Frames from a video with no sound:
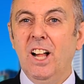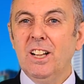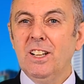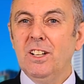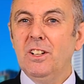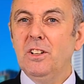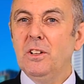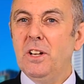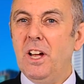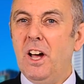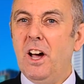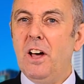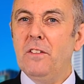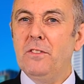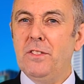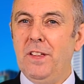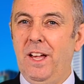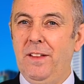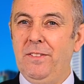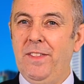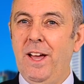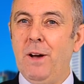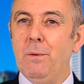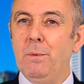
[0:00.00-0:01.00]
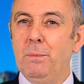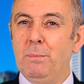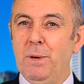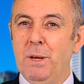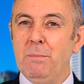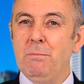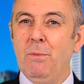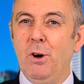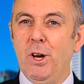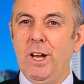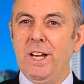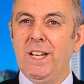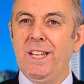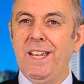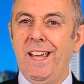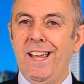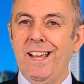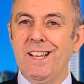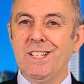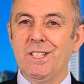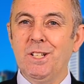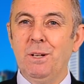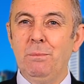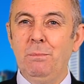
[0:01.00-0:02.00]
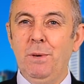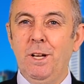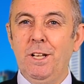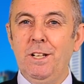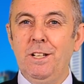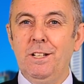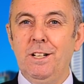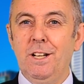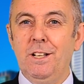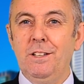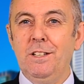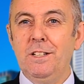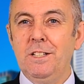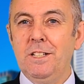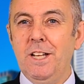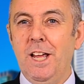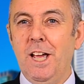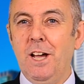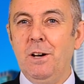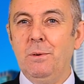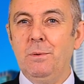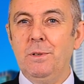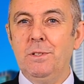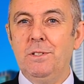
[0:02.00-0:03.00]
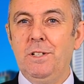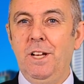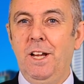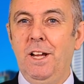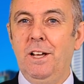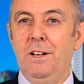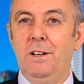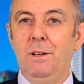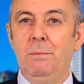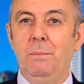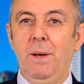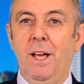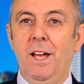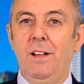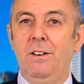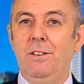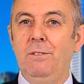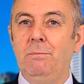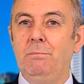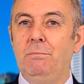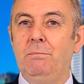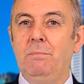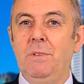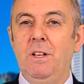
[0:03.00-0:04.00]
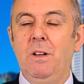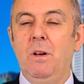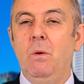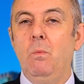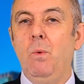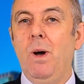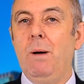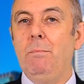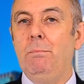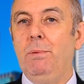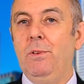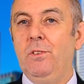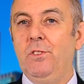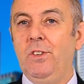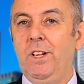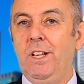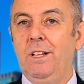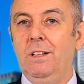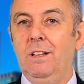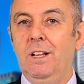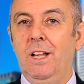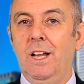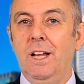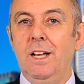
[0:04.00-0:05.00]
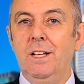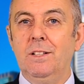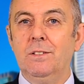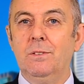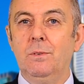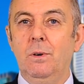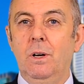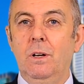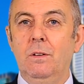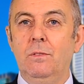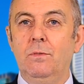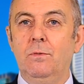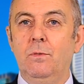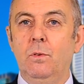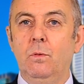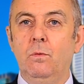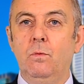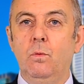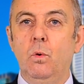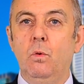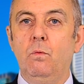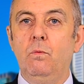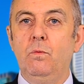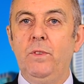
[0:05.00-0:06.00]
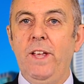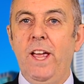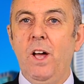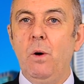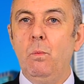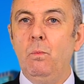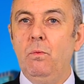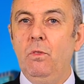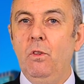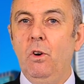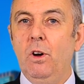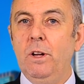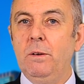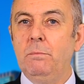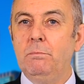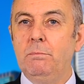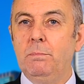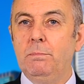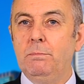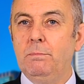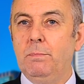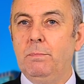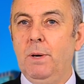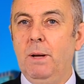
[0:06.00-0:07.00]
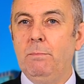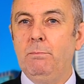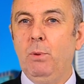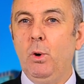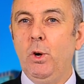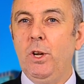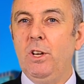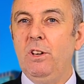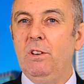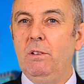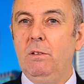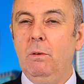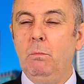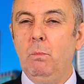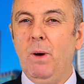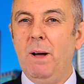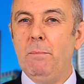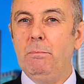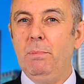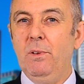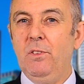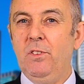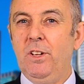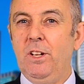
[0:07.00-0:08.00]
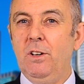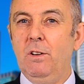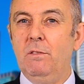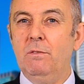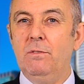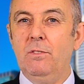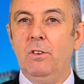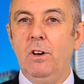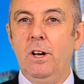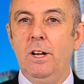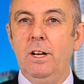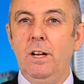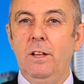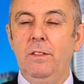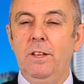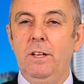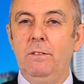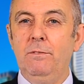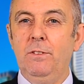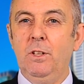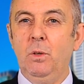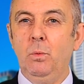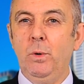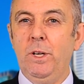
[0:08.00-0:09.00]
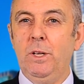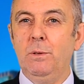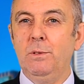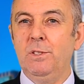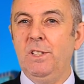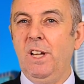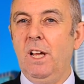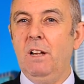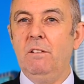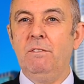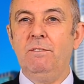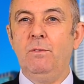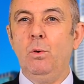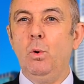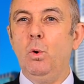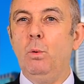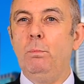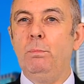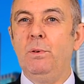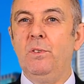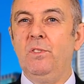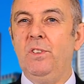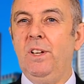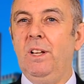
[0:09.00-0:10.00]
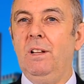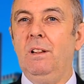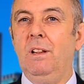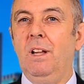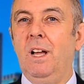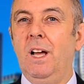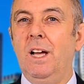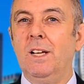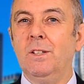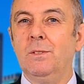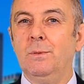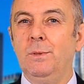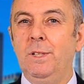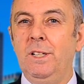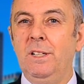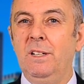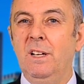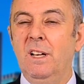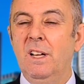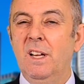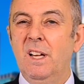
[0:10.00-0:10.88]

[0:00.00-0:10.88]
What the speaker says: Yeah, that would be my guess. I mean, the Dow was down about 1% last, down 9.1% on Friday. I think for the week it was down 4% last week.